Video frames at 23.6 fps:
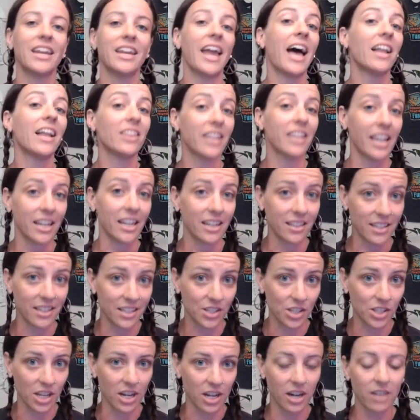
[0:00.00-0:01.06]
in Atlanta
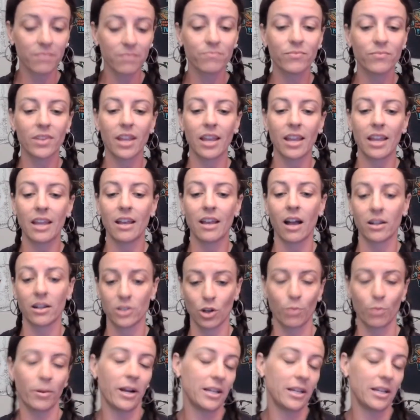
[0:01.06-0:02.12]
this year,
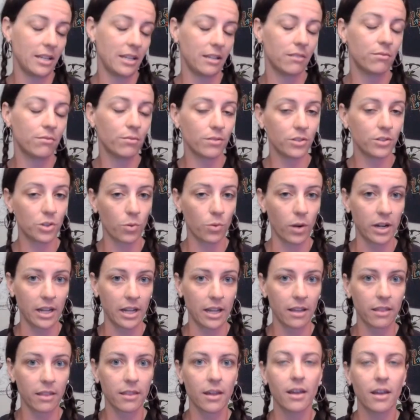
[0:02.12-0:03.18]
October 18th through the
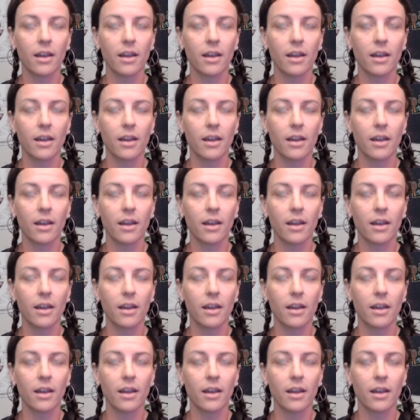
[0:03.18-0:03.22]
20th.